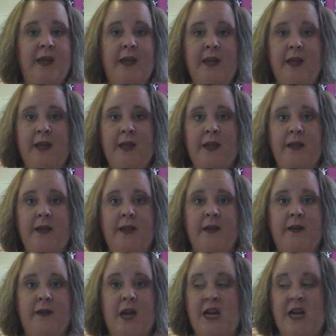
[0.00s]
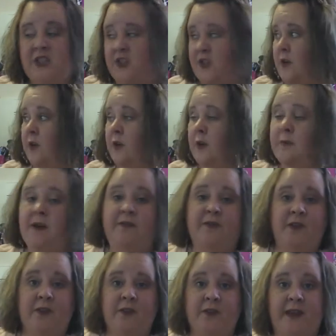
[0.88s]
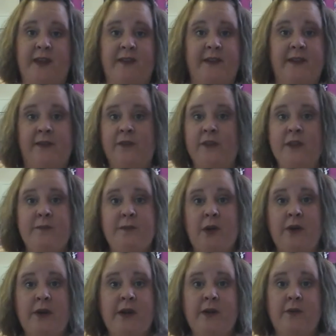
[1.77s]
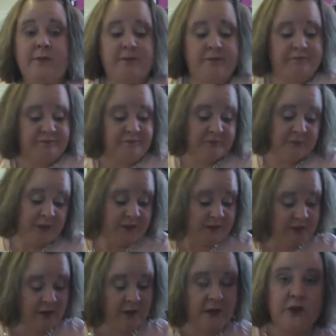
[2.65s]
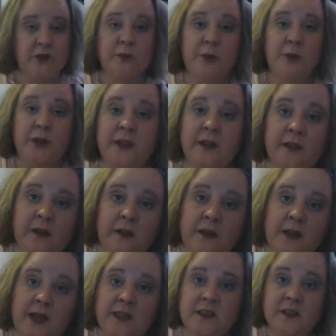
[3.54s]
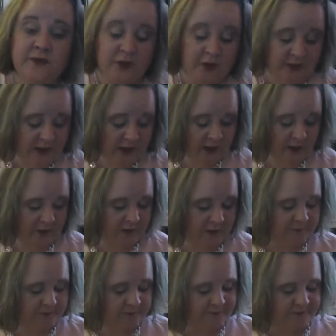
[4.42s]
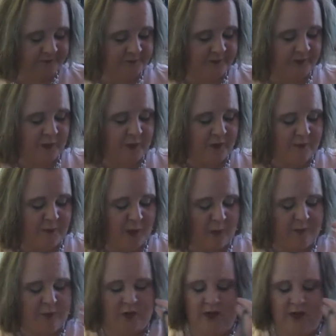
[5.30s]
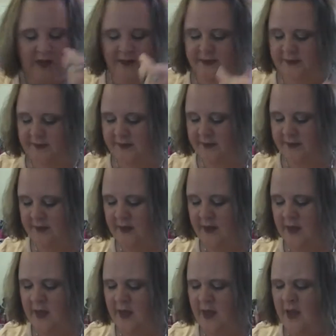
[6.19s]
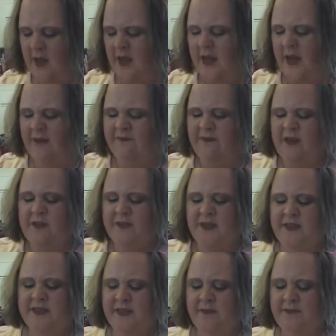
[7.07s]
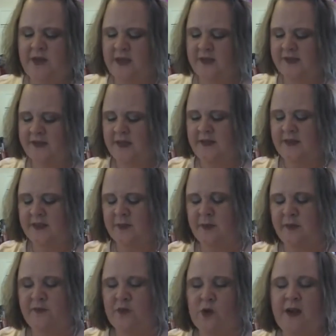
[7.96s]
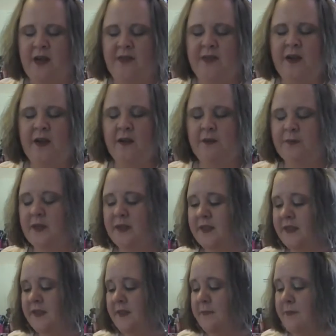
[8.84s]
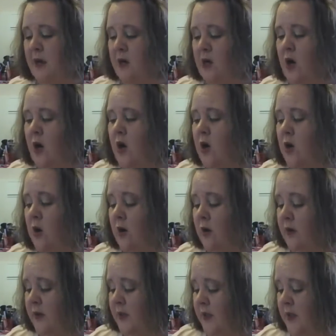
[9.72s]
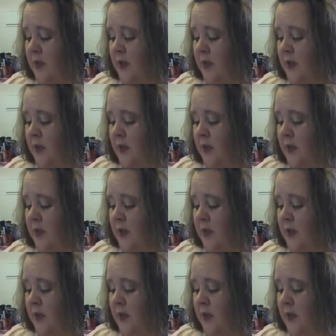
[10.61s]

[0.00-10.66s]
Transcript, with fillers: And I just turned them off the other day. They never did burn out. So those are pretty good little lights for a dollar. They were the purple lights. And I found these. I've not seen these before, but I thought I'd put these in my car.